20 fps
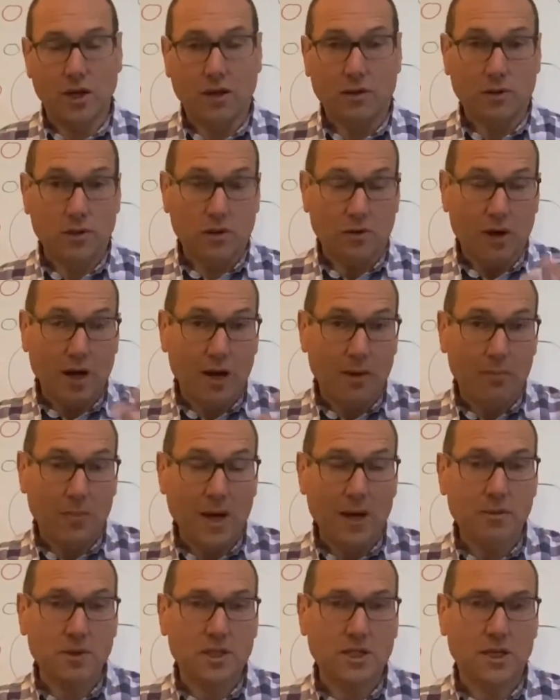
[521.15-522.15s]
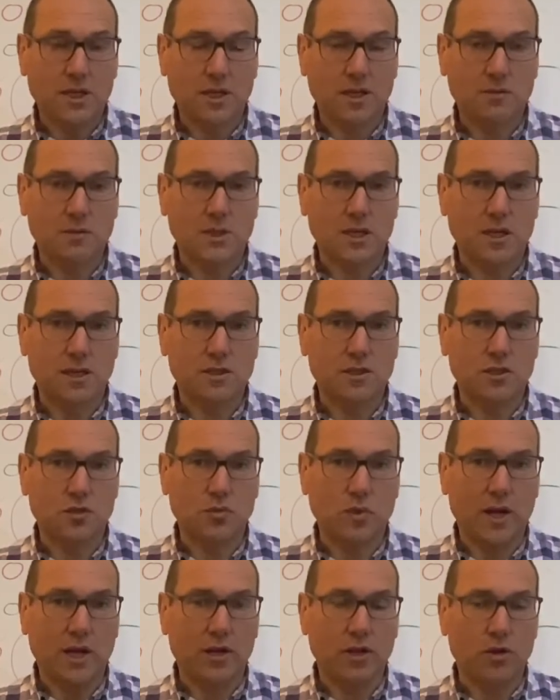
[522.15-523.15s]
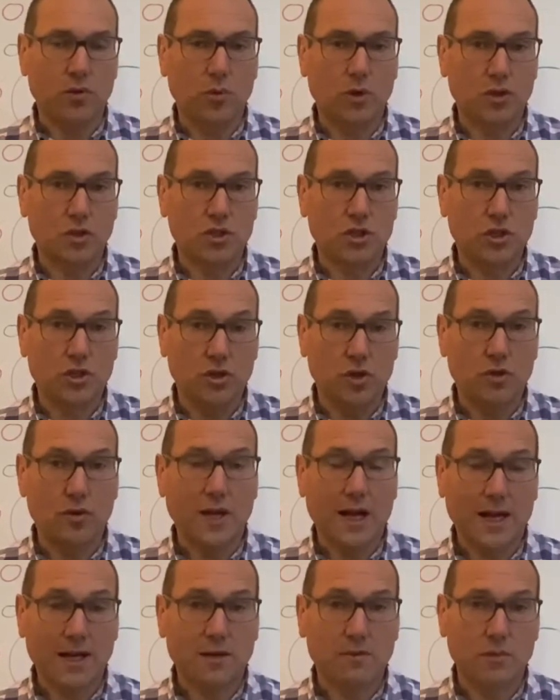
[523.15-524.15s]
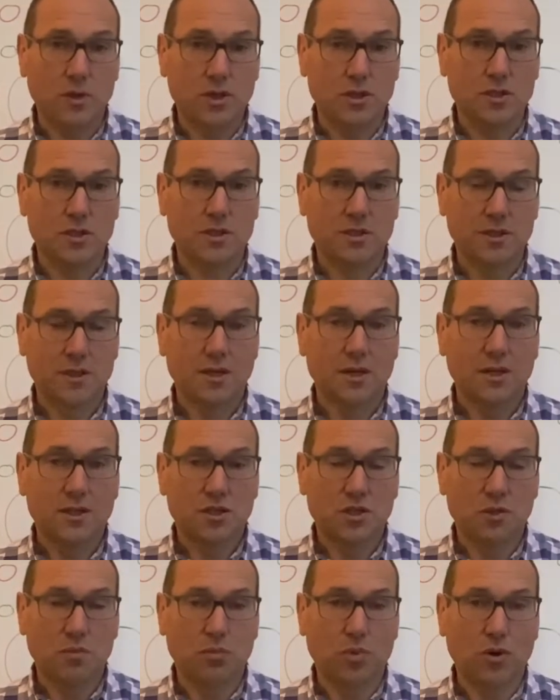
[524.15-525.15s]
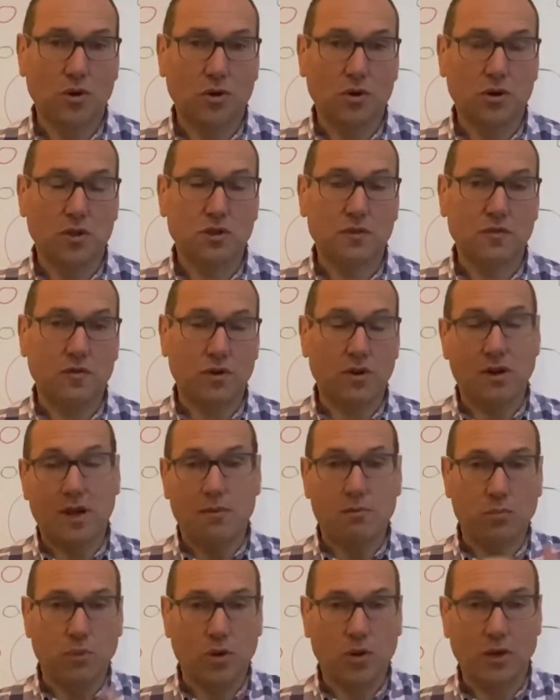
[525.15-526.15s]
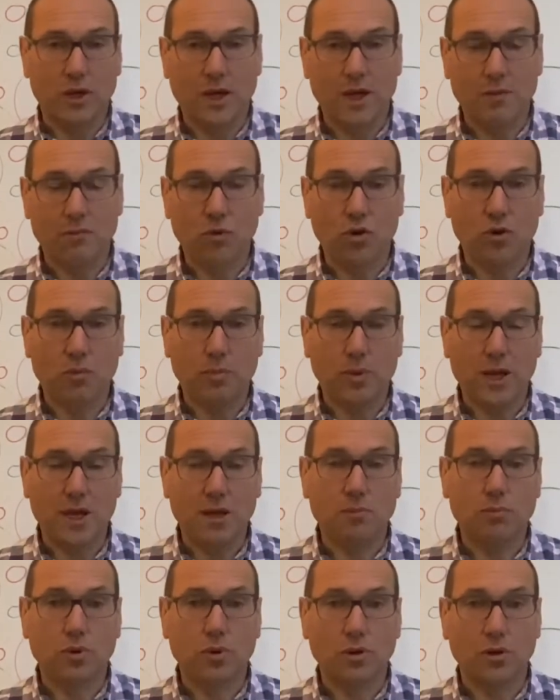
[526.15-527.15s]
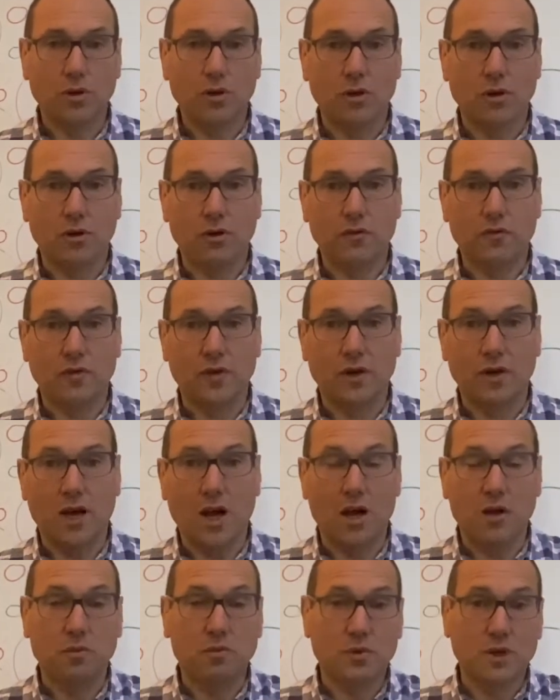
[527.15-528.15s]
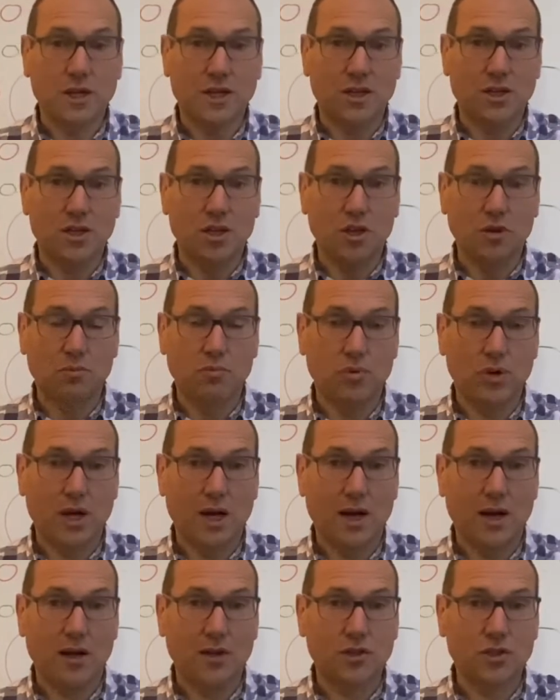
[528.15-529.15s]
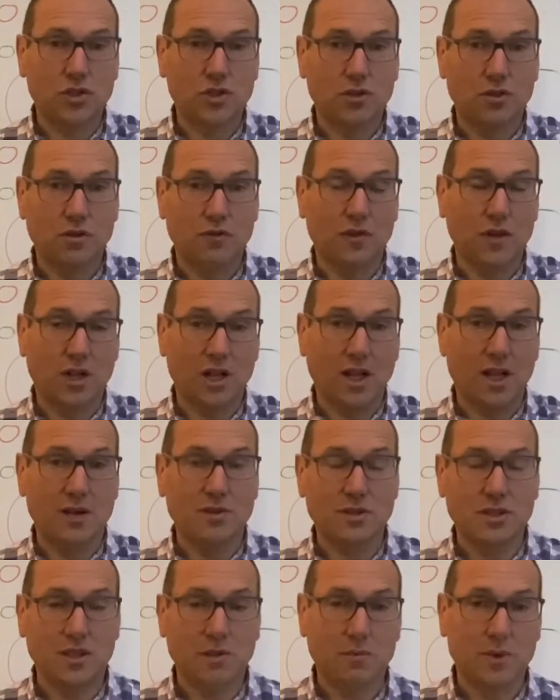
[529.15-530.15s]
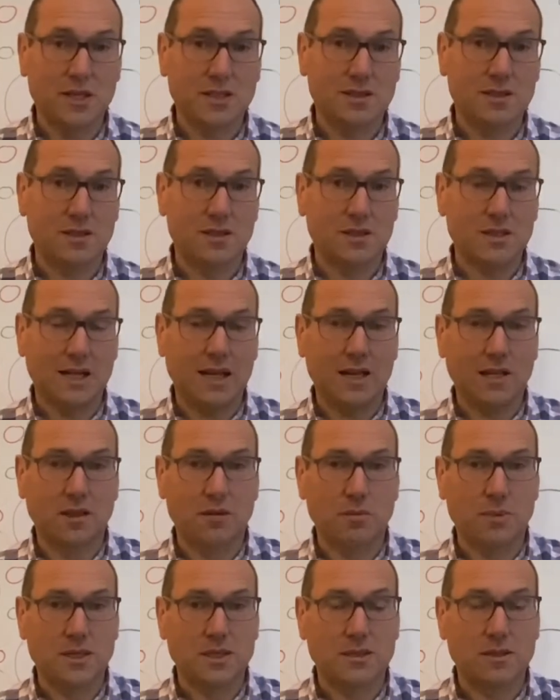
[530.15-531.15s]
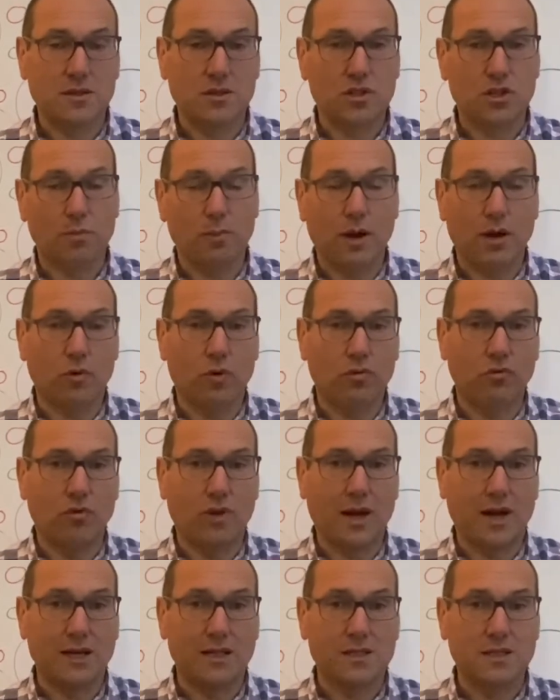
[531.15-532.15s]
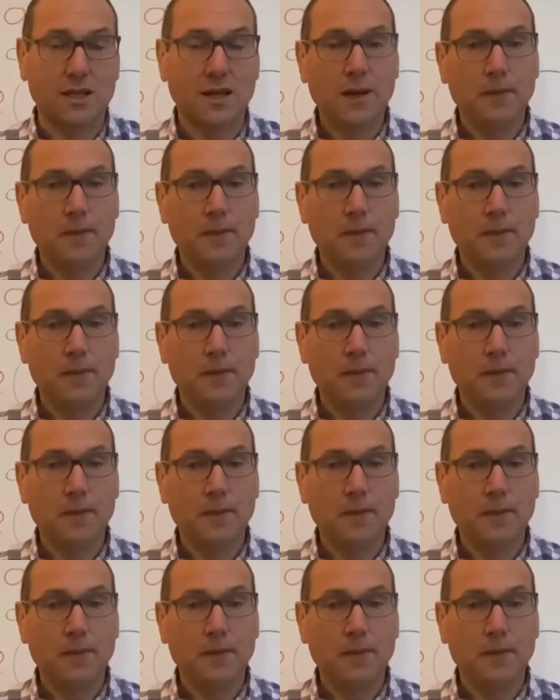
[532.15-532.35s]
there might be circumstances where you want unanimous support for employing more people, or for opening a new branch, or for closing the business, selling the business. You might want rights